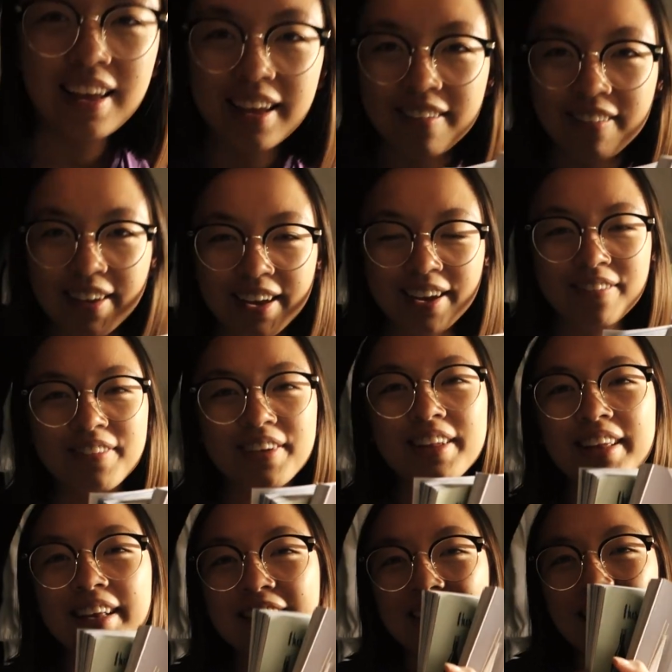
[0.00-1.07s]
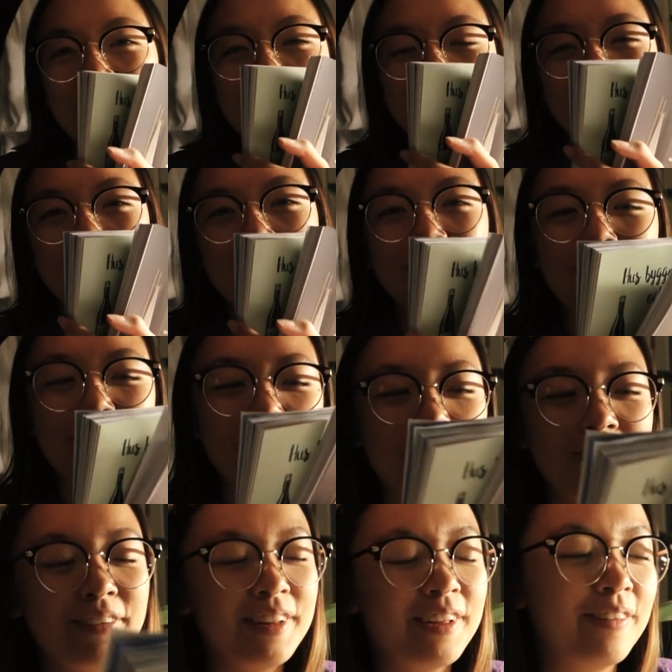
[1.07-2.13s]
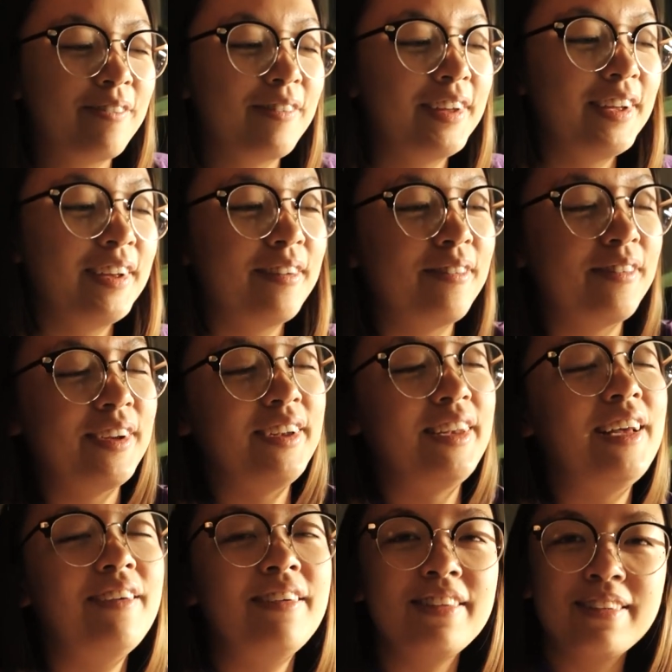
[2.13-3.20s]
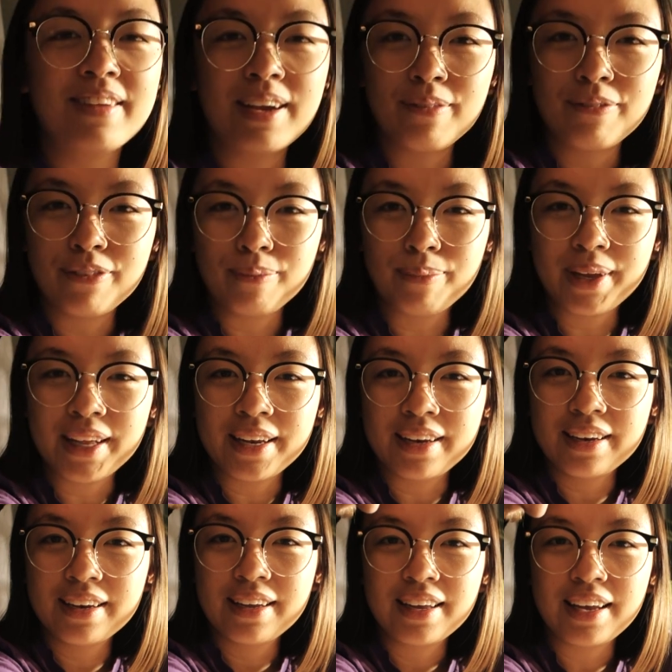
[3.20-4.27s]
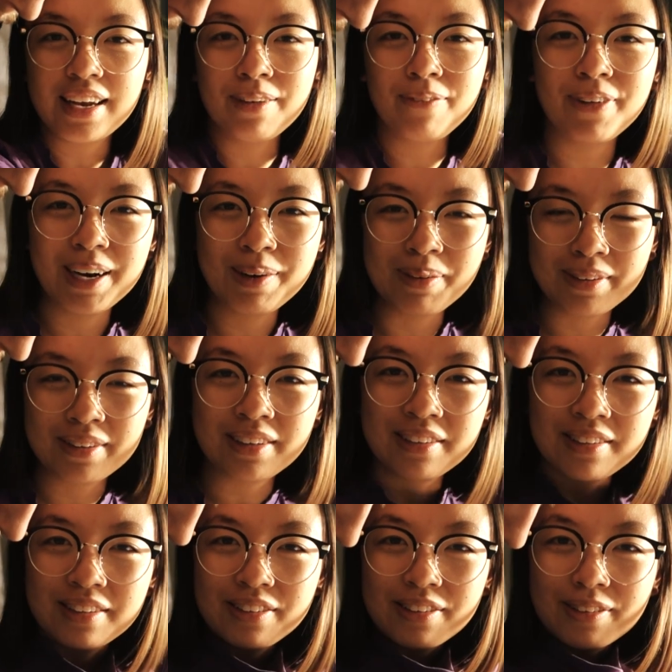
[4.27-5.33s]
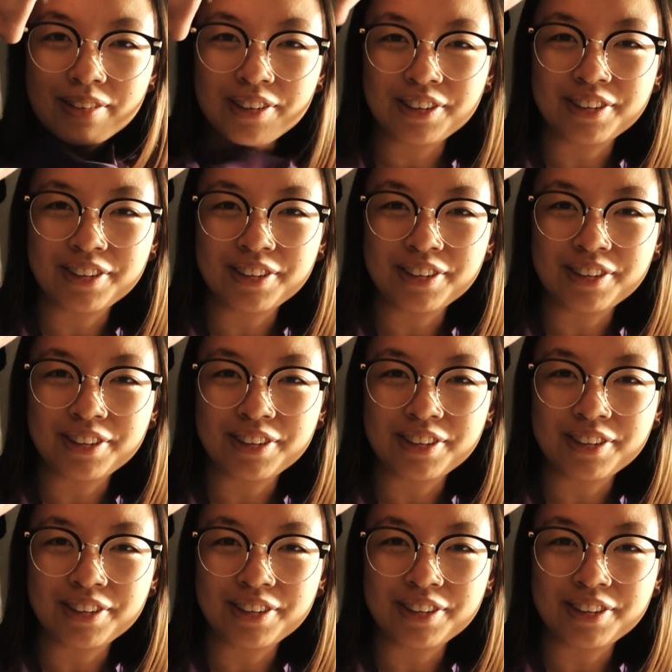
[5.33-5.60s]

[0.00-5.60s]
Anyway, I'm really excited to flip through them, but now it's time for bed. And I'm wearing Matisse's old